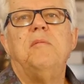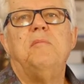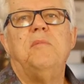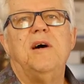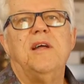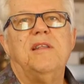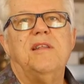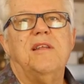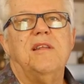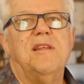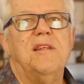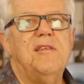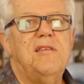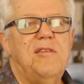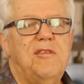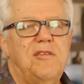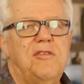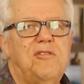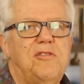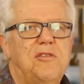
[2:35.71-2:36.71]
but
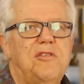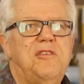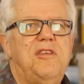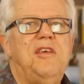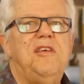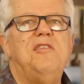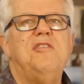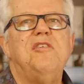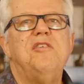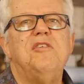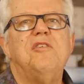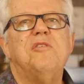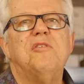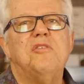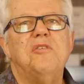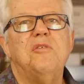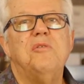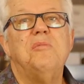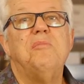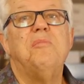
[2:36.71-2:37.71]
this is to tease you
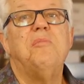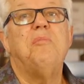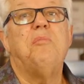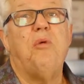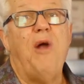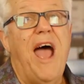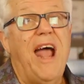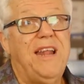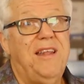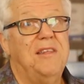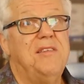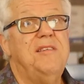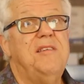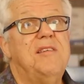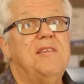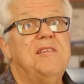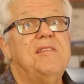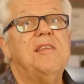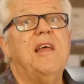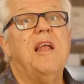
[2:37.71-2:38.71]
to practice
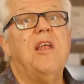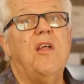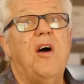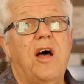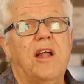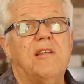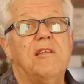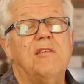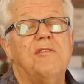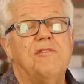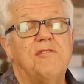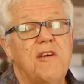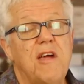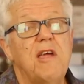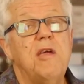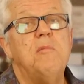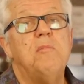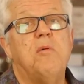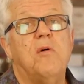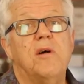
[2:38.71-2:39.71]
this a lot. It's
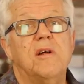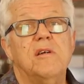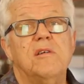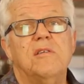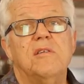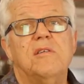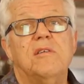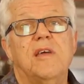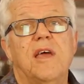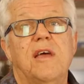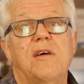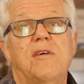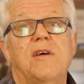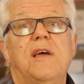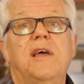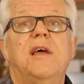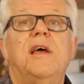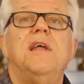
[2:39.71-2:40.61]
very important, this scale.